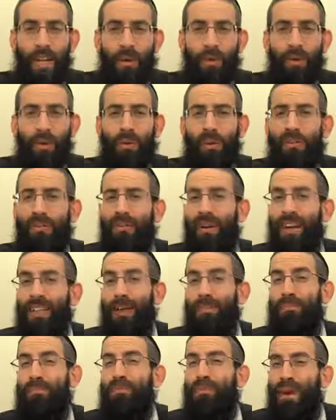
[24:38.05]
What do we find
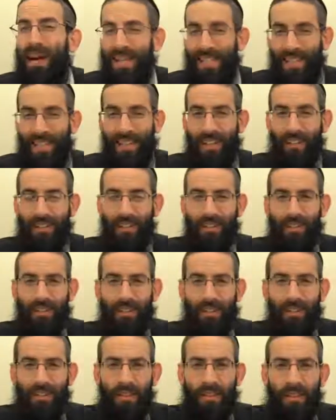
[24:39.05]
a precedent
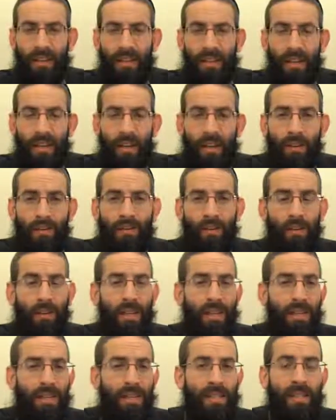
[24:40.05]
for
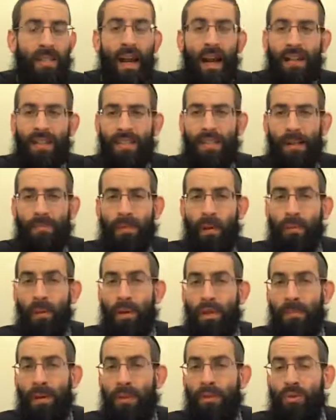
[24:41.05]
this concept that one
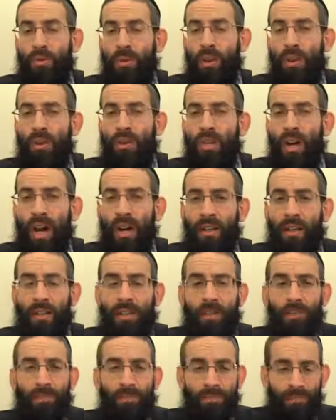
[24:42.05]
is meant to
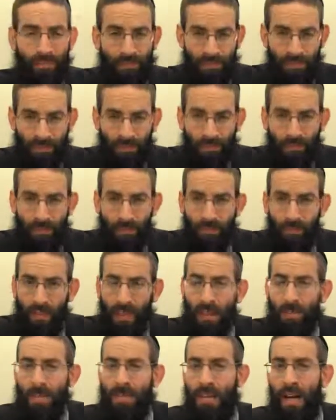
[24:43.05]
conduct
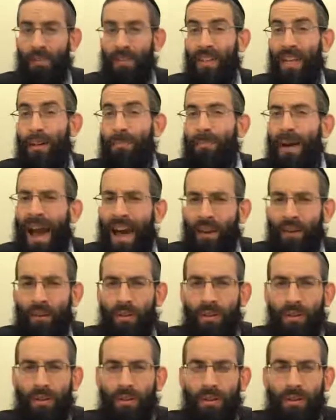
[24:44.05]
himself in a
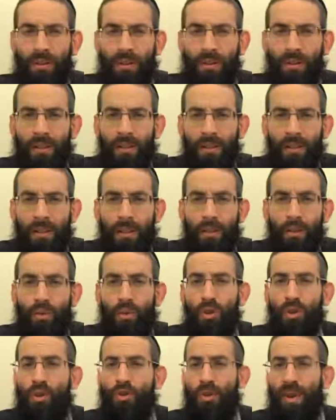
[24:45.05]
manner
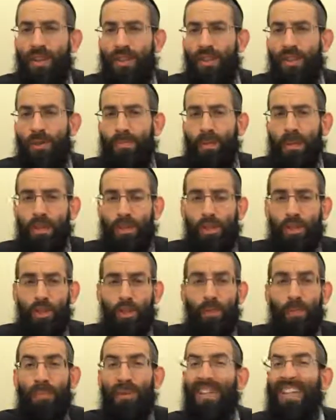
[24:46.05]
to address suspicion,
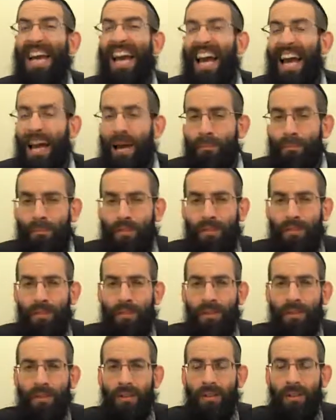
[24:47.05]
to preempt
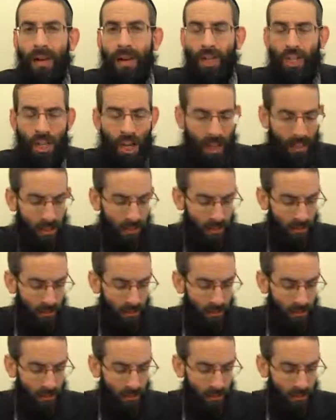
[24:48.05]
chashad?